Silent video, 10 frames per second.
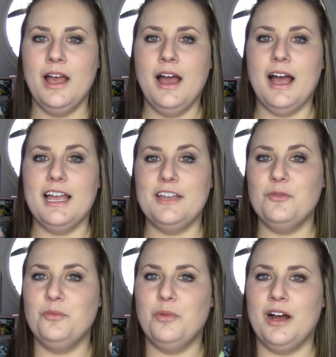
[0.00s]
I
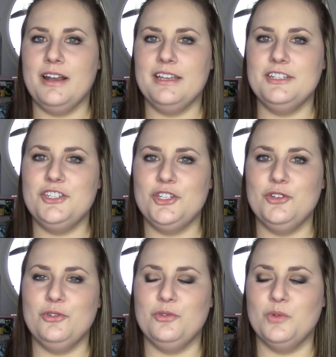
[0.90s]
wanted
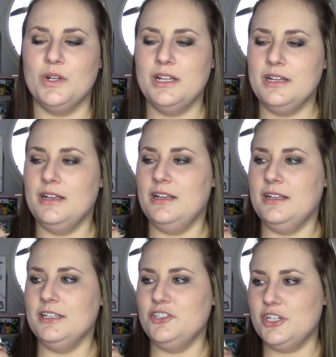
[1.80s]
to
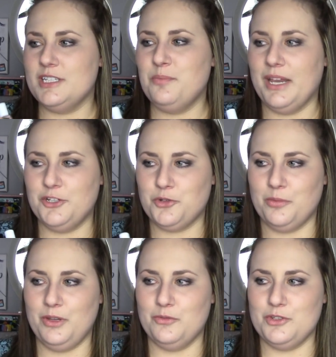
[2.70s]
just pay
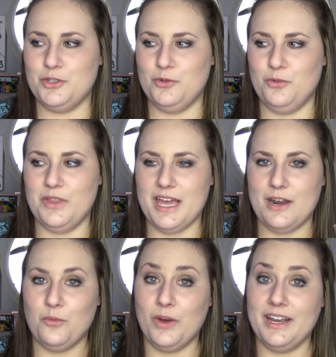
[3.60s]
tribute to
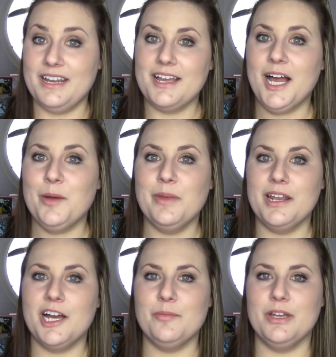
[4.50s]
that wedding
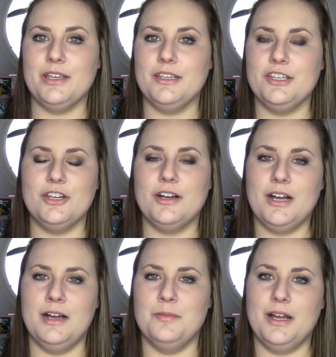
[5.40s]
comment on my
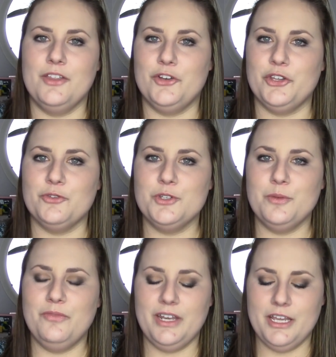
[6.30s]
um, other
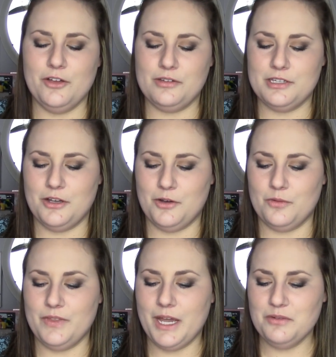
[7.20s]
YouTube video.
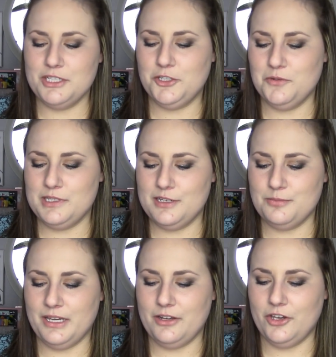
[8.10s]
So that was Tuesday's
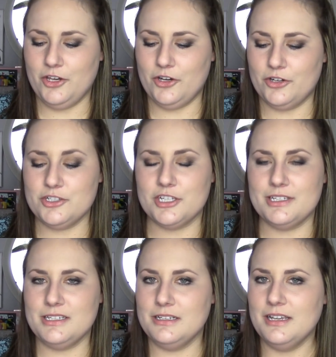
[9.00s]
manicure,
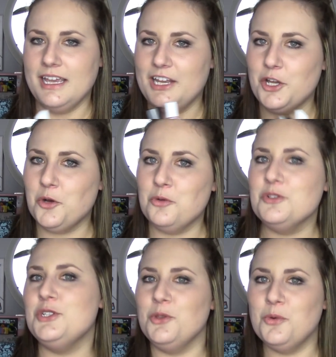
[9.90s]
just an
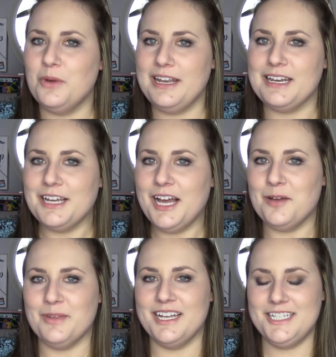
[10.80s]
ode to the wedding comment.